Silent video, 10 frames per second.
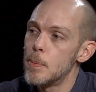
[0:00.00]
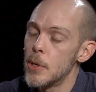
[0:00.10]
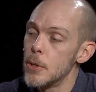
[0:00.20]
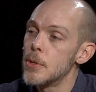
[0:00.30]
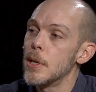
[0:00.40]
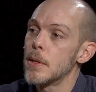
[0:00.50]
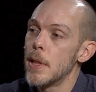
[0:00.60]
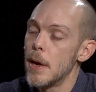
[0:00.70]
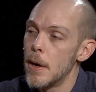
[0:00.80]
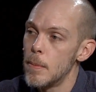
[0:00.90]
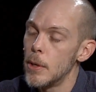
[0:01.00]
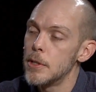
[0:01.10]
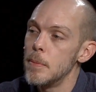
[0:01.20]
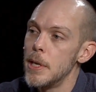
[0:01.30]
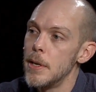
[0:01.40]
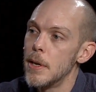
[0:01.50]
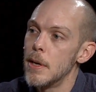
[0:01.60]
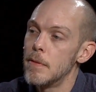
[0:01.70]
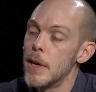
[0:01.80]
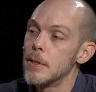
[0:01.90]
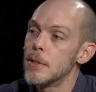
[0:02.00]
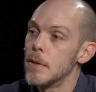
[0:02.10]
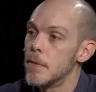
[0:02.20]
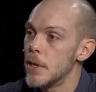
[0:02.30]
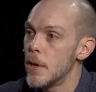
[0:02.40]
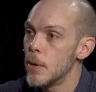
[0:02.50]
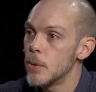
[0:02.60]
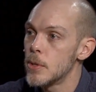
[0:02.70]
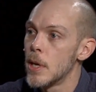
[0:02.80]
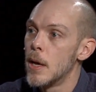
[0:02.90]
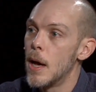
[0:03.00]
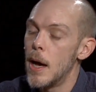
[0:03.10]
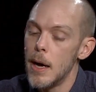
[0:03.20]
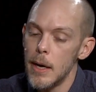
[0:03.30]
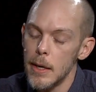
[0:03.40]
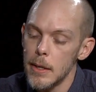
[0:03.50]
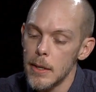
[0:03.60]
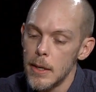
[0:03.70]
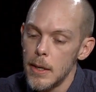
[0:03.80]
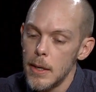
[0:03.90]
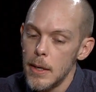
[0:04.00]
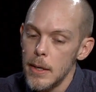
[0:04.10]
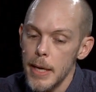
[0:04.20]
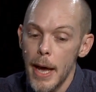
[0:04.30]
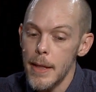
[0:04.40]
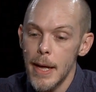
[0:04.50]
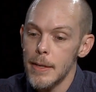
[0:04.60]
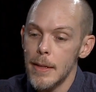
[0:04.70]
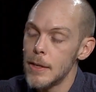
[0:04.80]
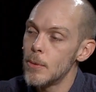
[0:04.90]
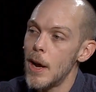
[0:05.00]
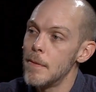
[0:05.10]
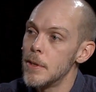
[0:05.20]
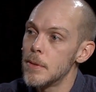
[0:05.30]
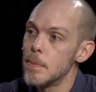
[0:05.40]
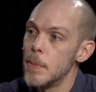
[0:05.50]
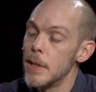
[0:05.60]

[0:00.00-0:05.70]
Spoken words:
Producing their multimedia events and videos. And that's where I've just been.